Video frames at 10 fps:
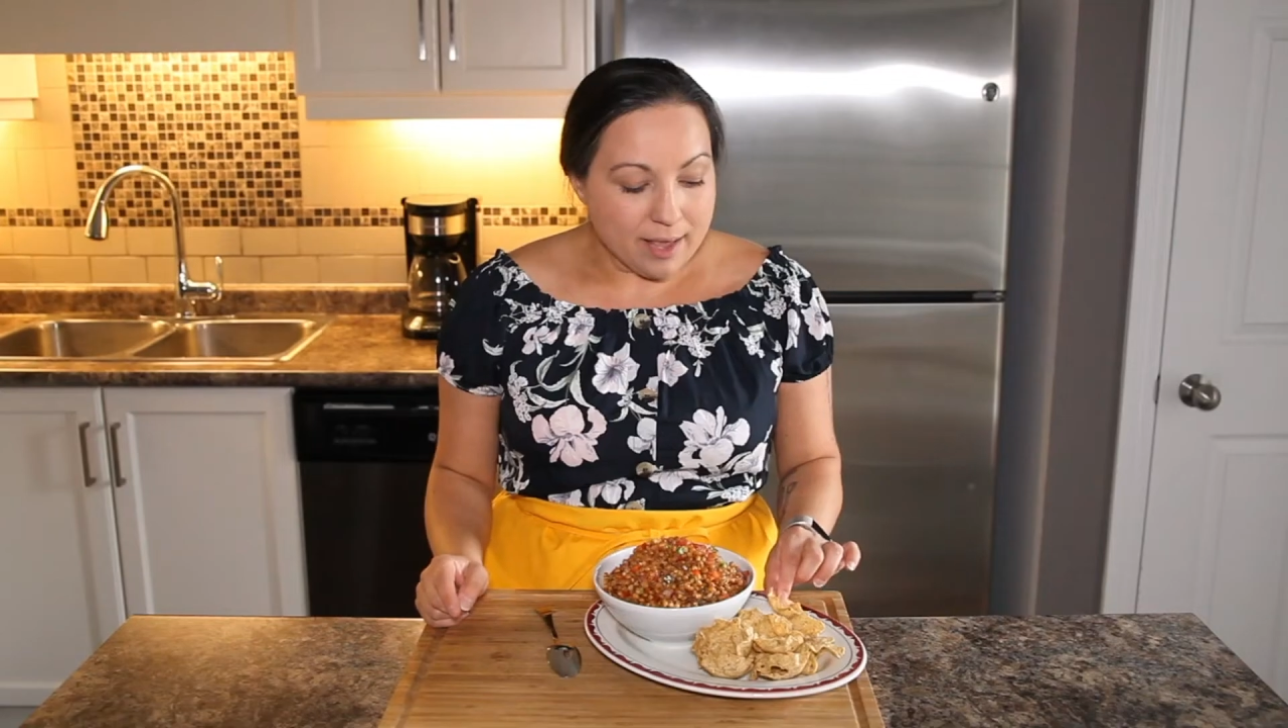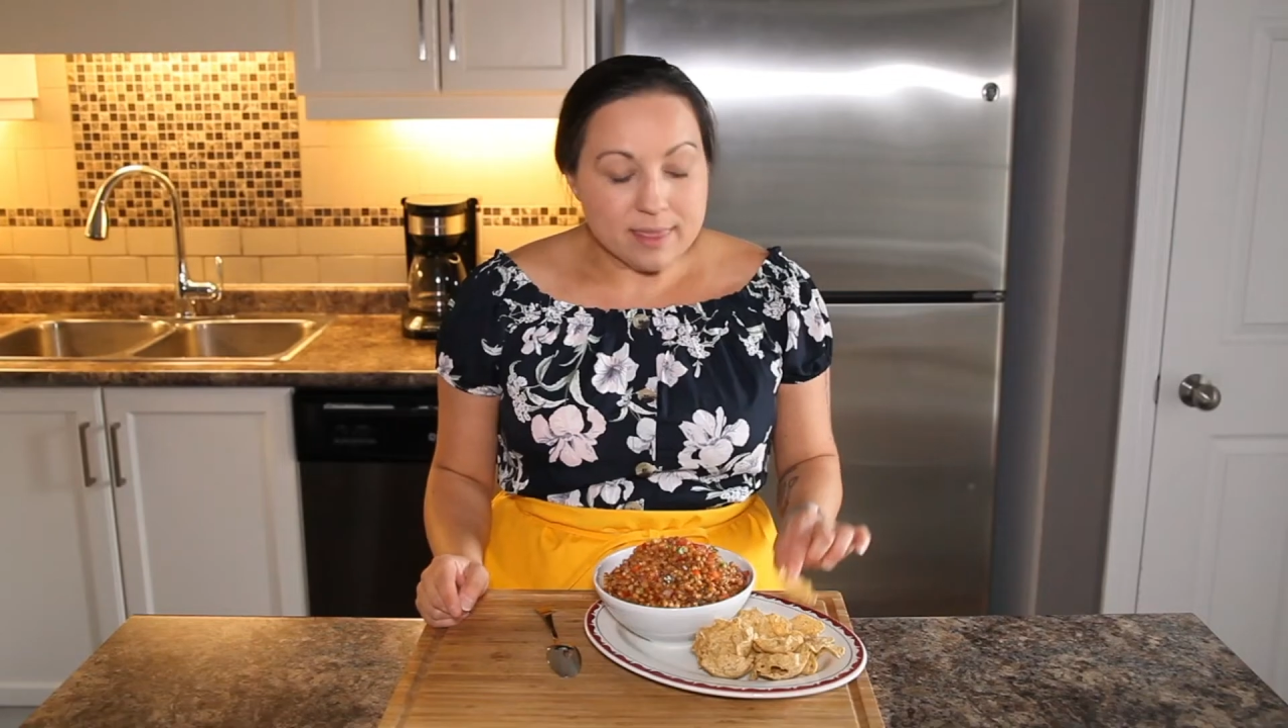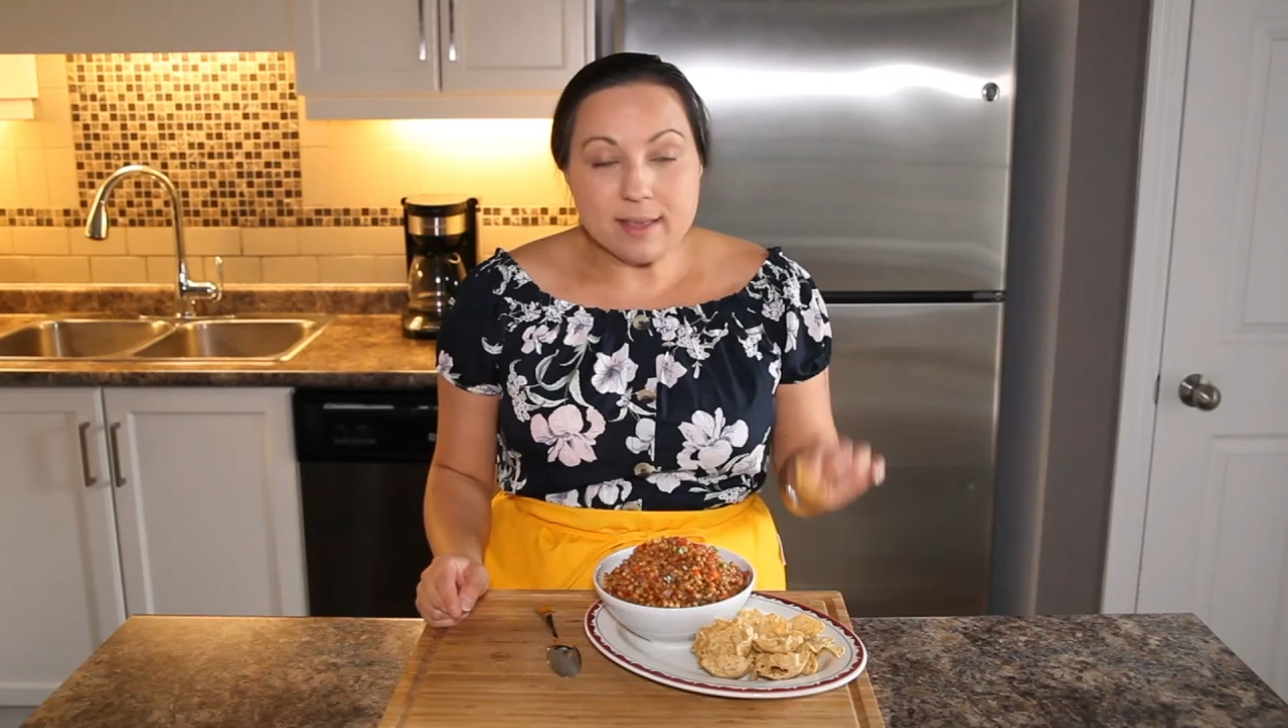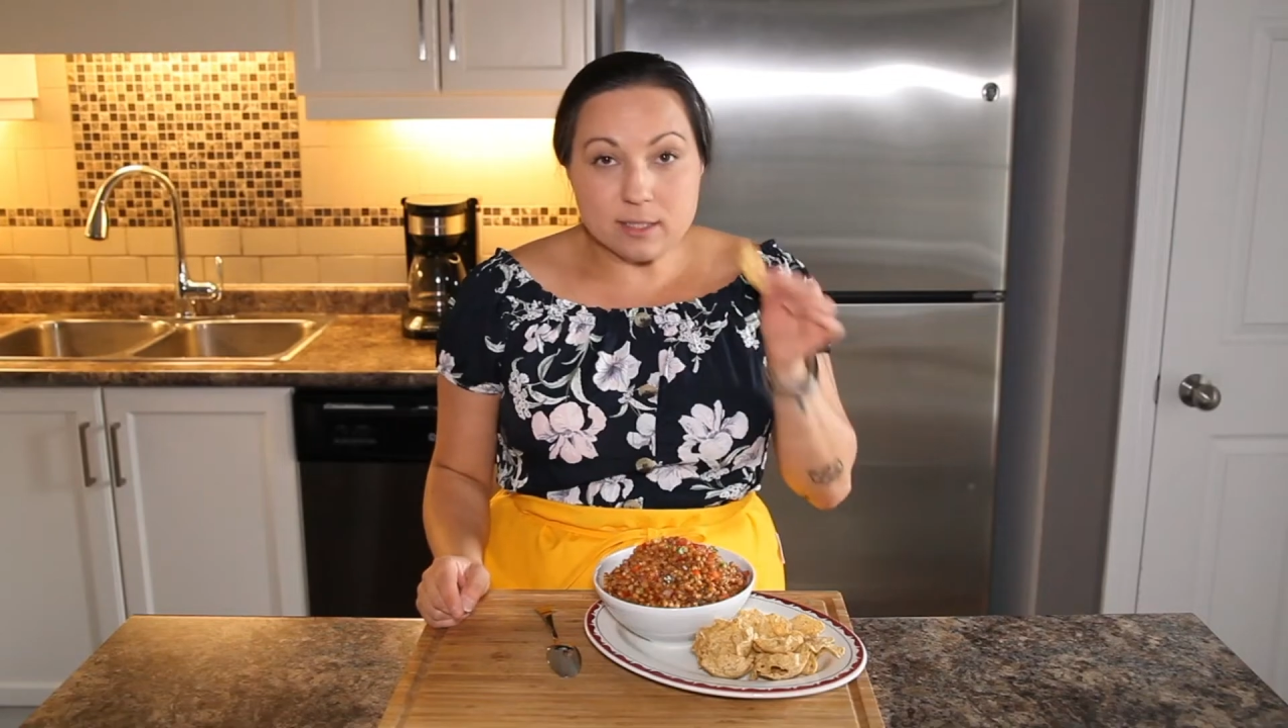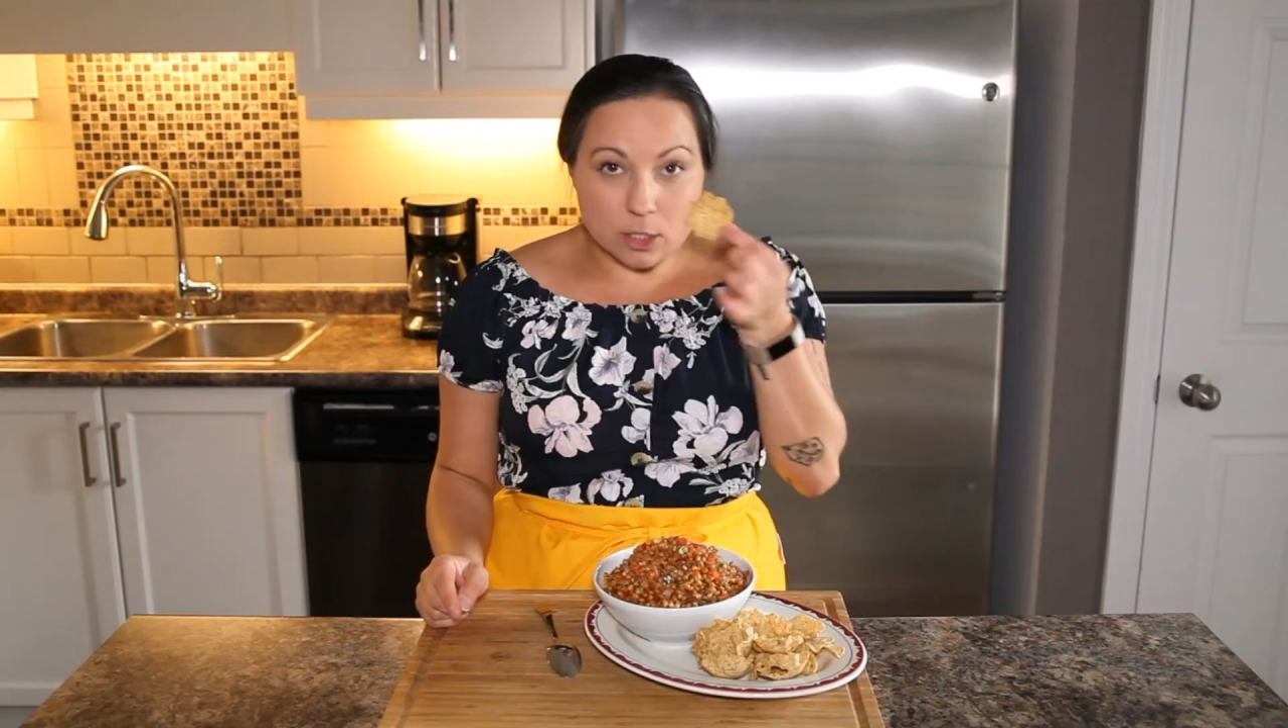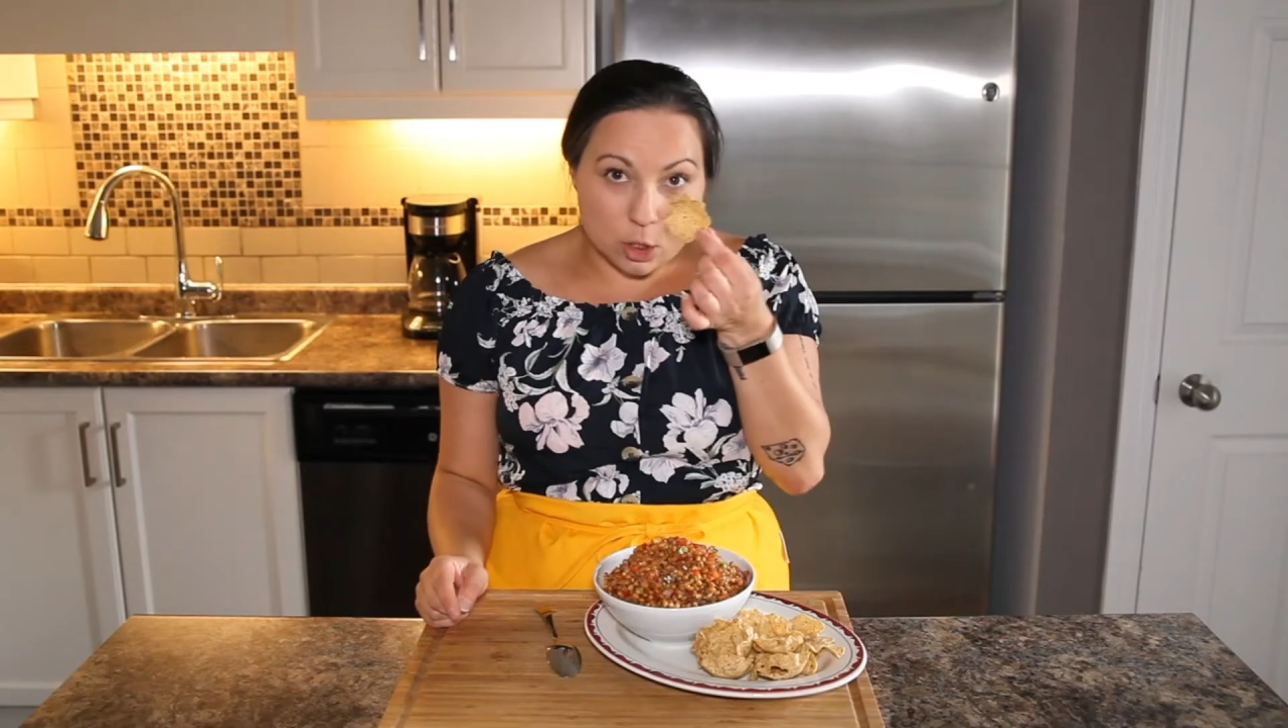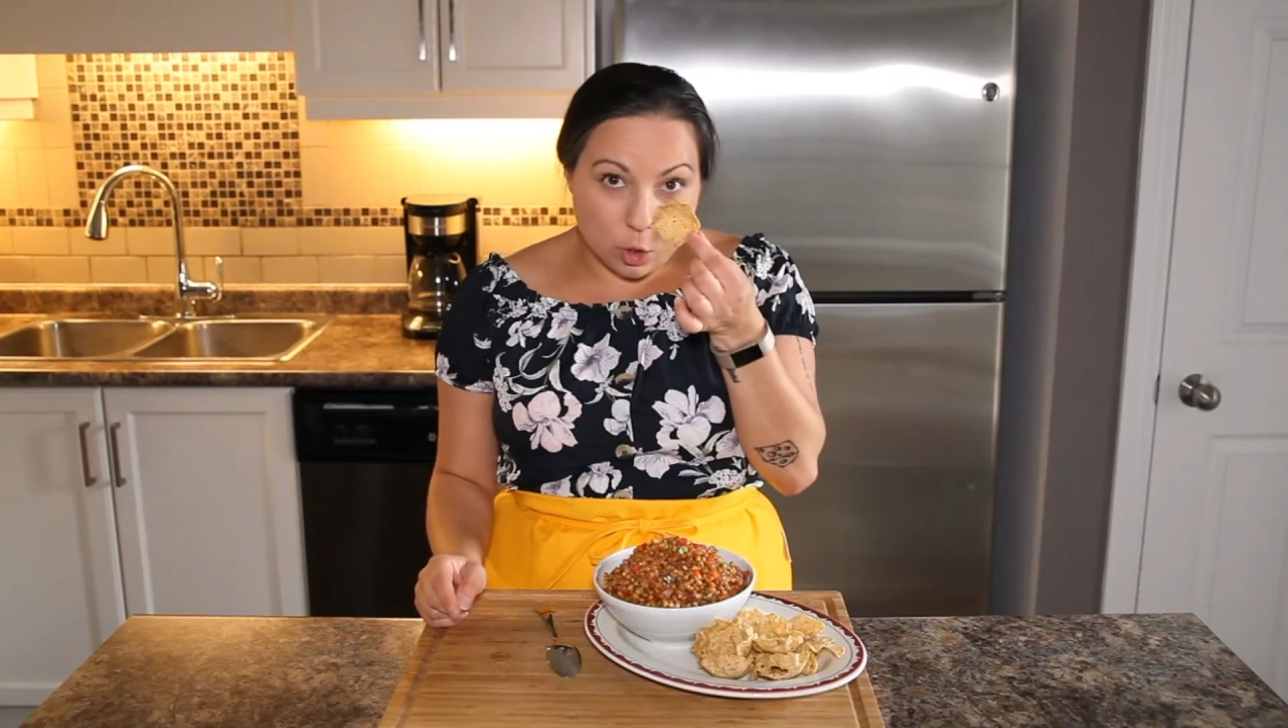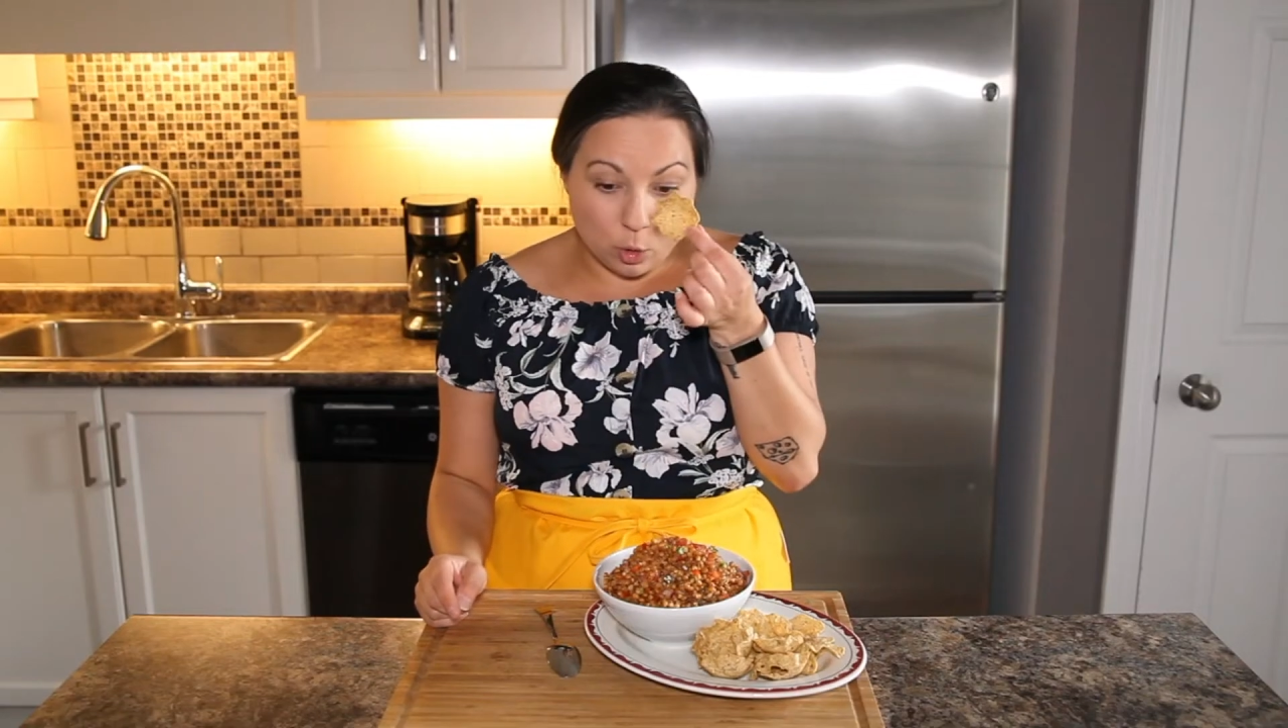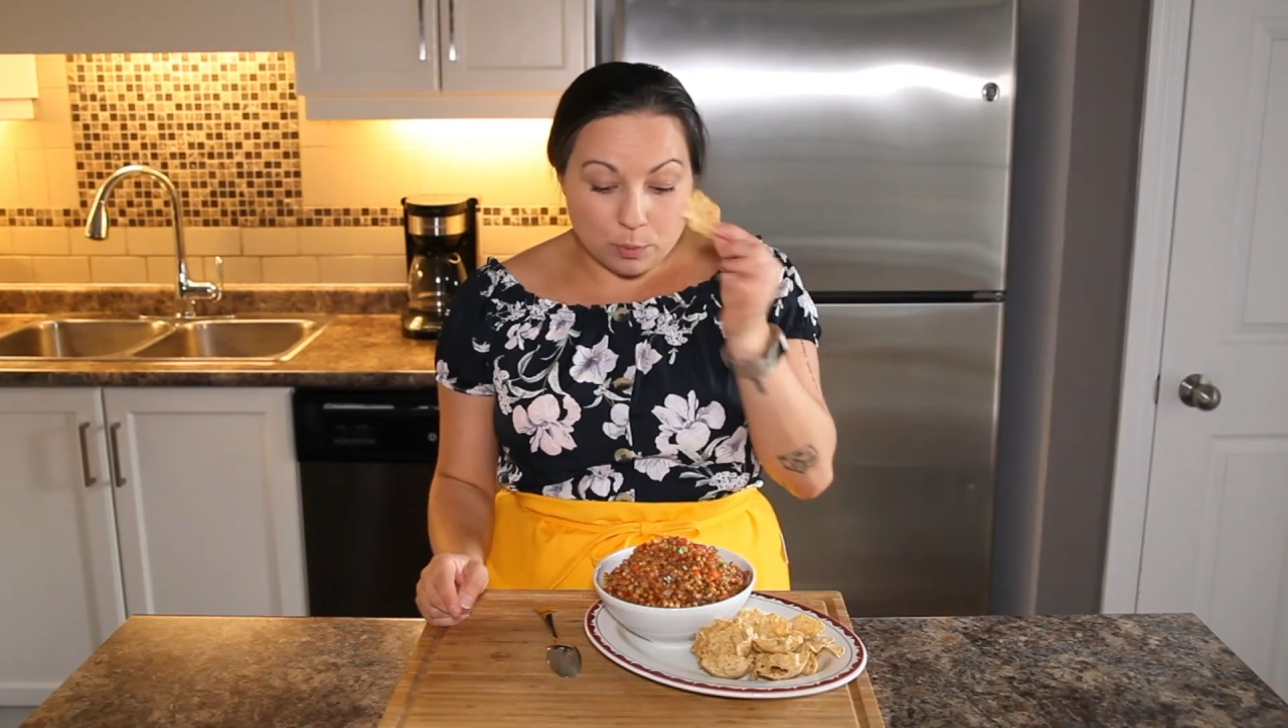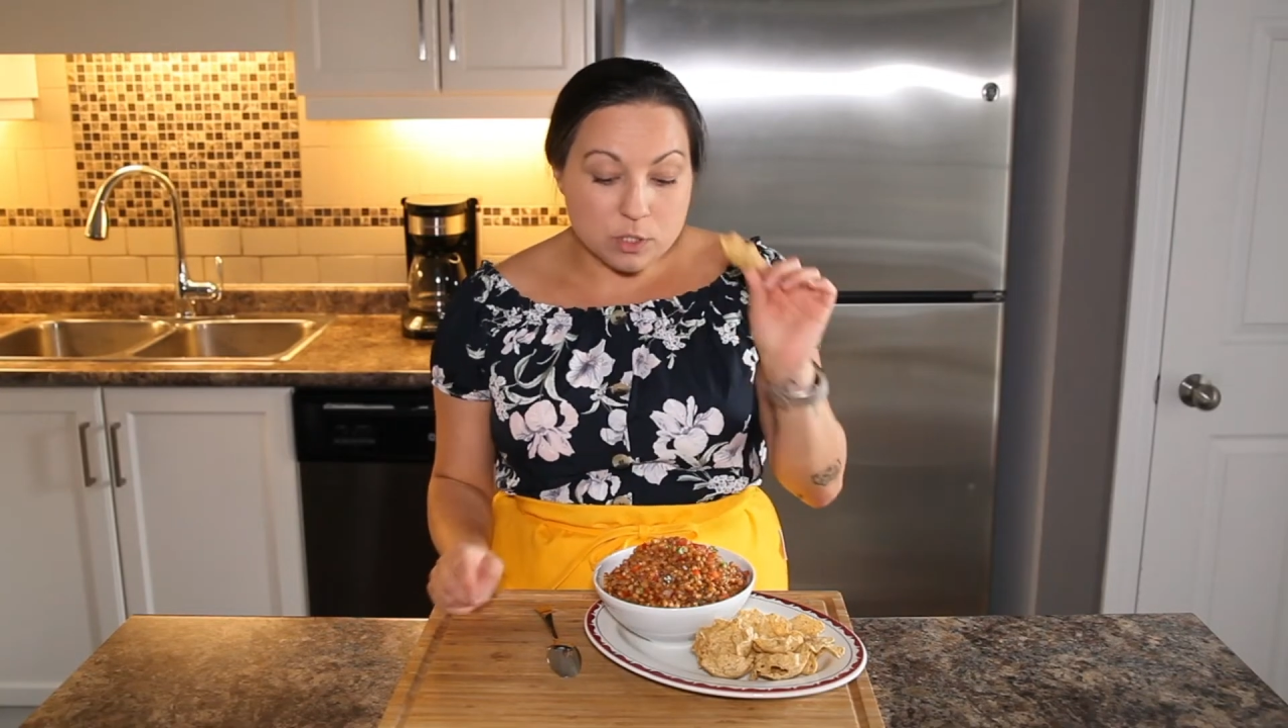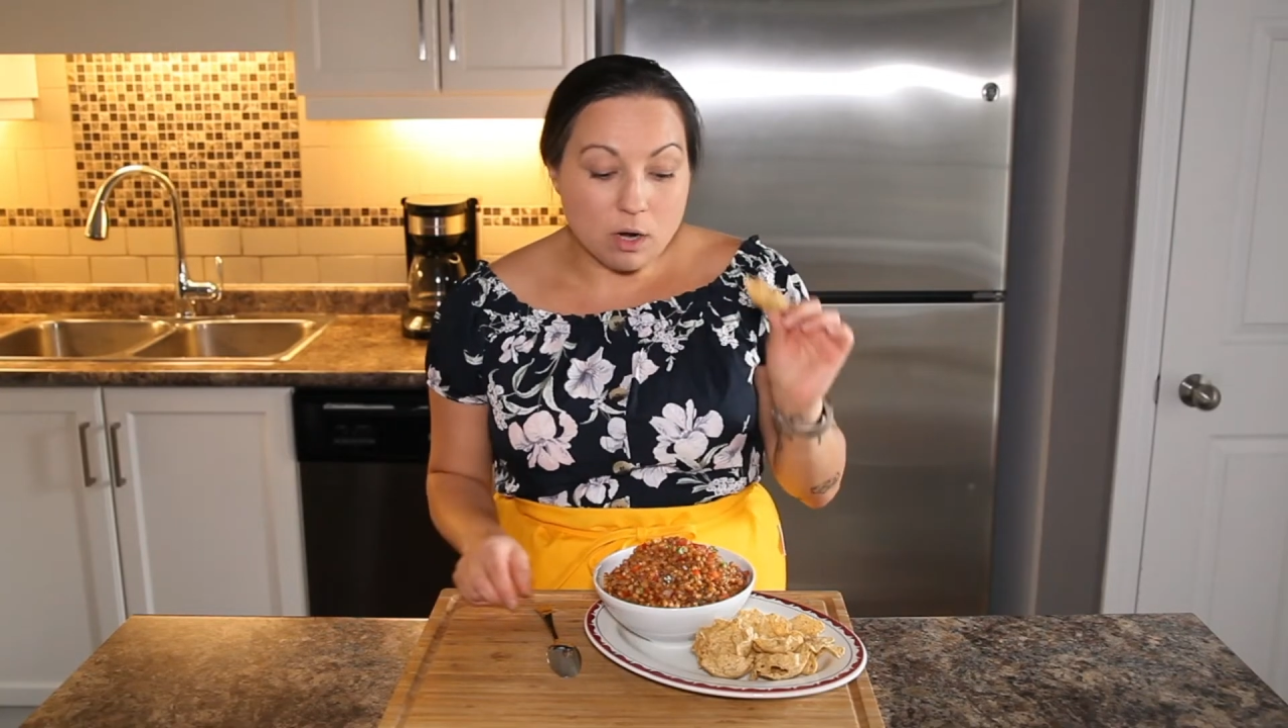think scoops